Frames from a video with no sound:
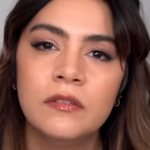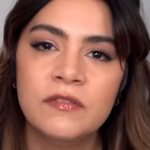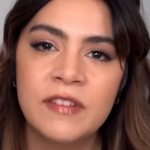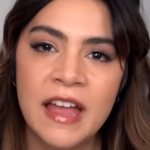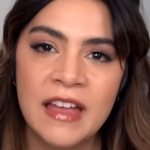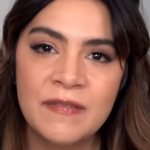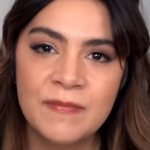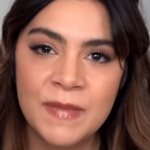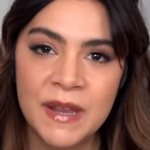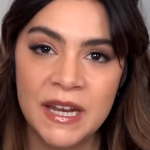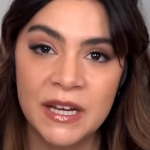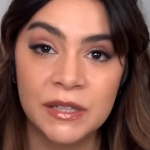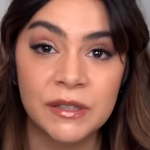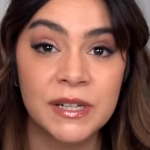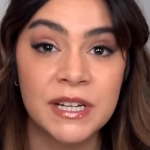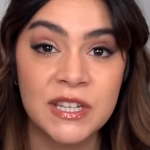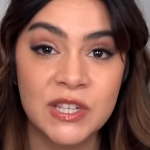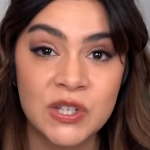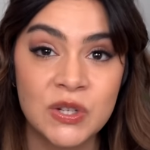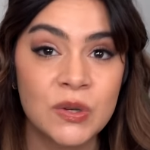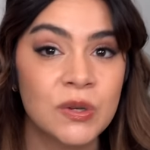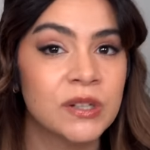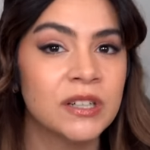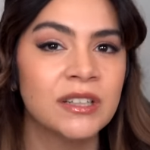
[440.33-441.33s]
5-minute
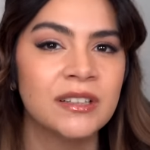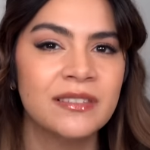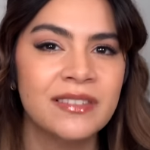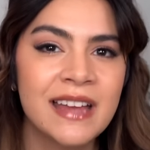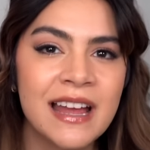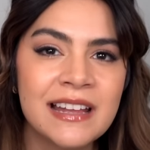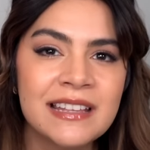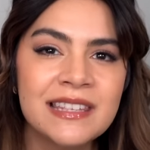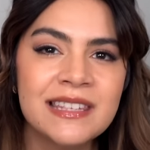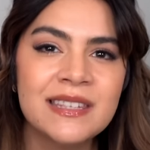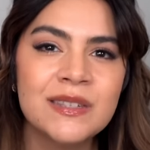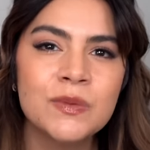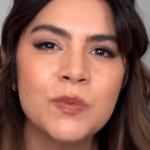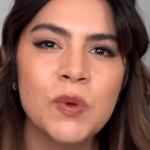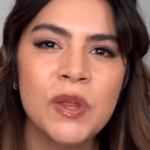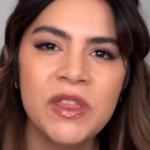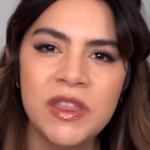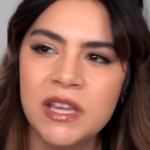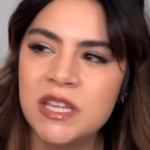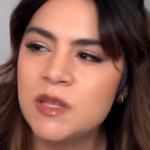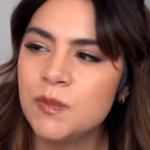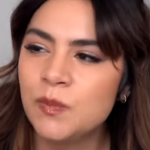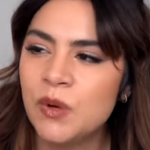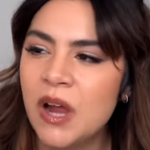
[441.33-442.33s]
restore. That's
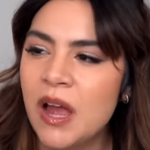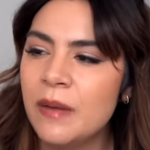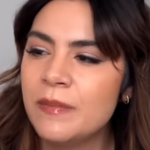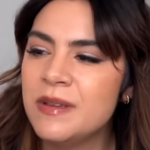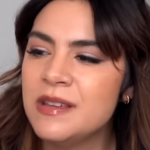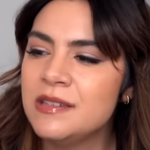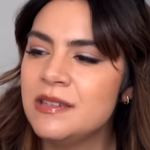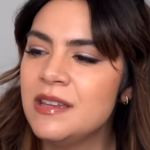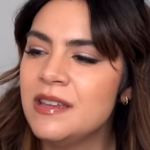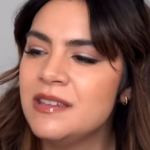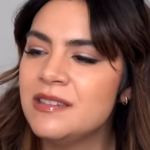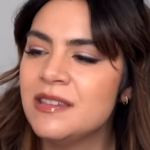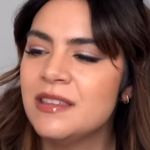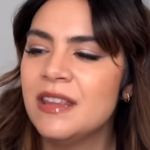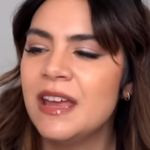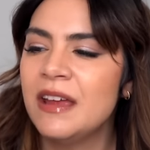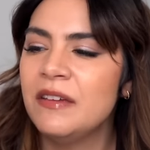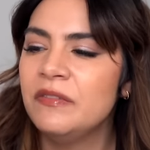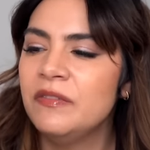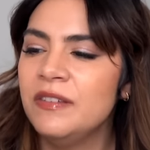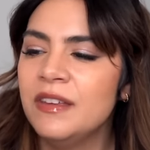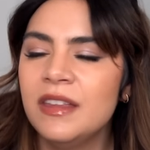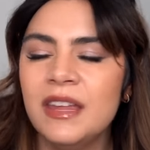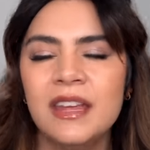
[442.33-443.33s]
what this promises, and I
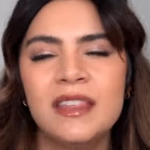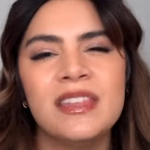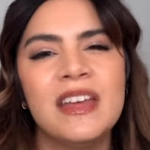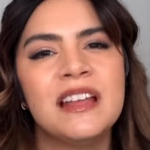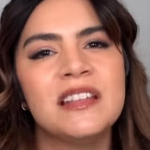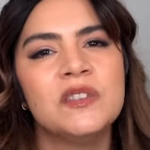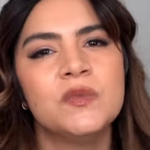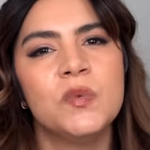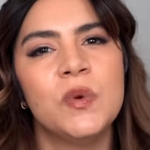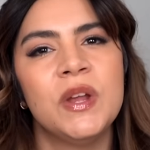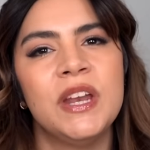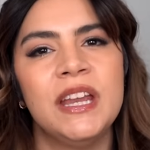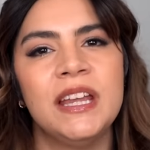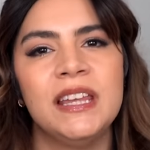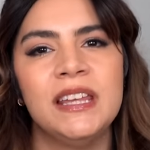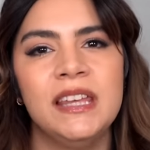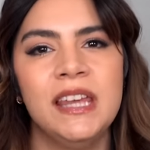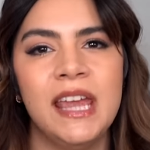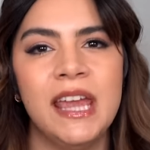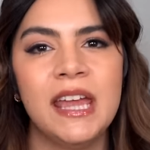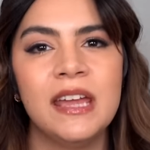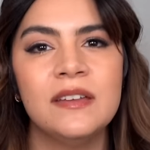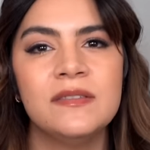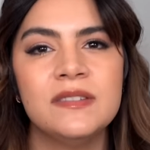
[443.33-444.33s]
feel like that's what it
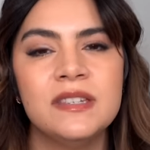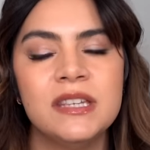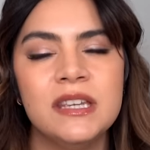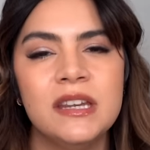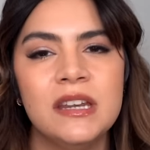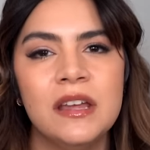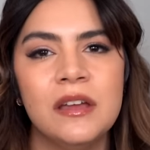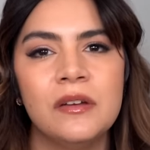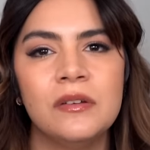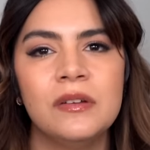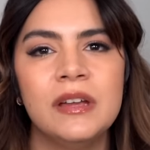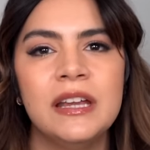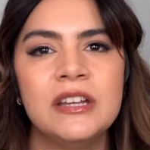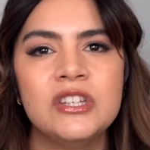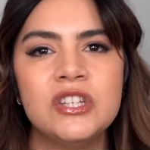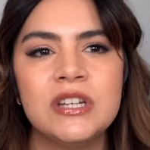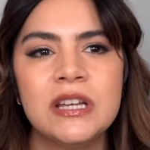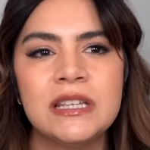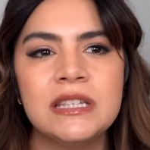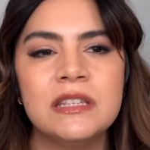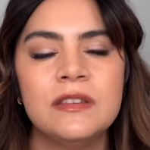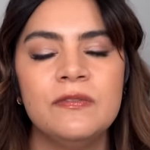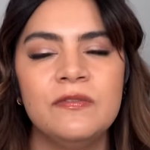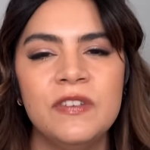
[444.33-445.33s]
gives. You know, it
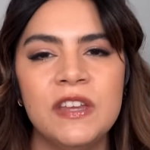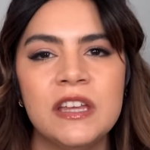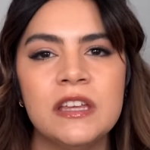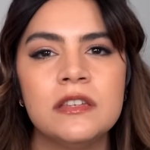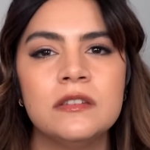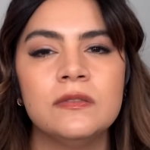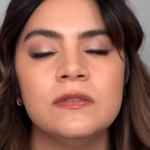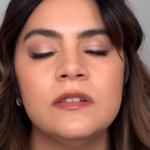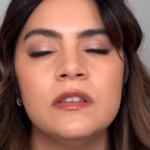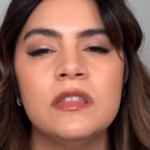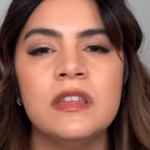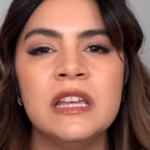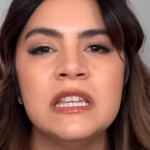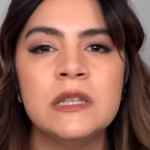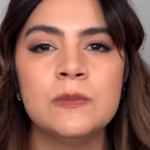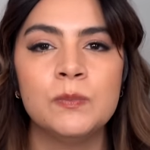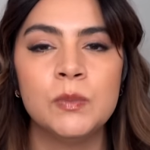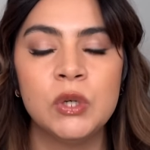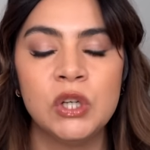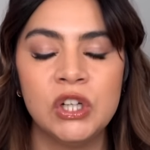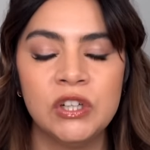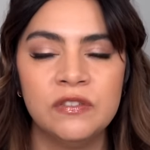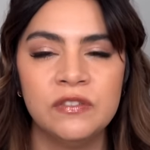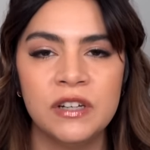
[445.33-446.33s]
just feels for this
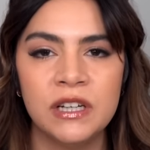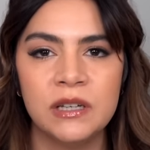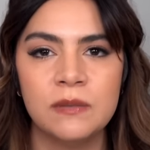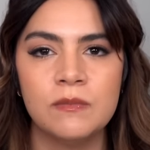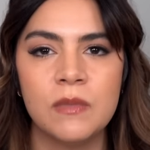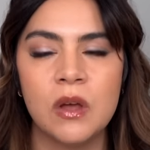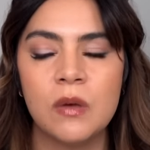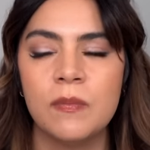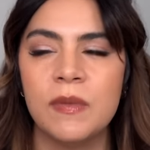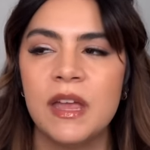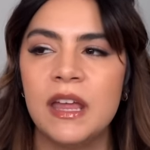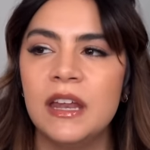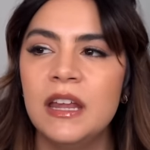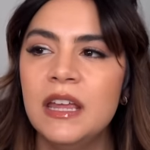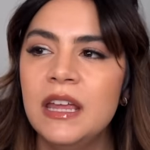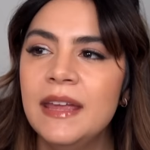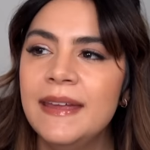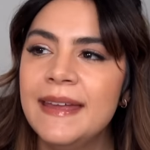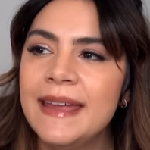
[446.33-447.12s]
perfect moment.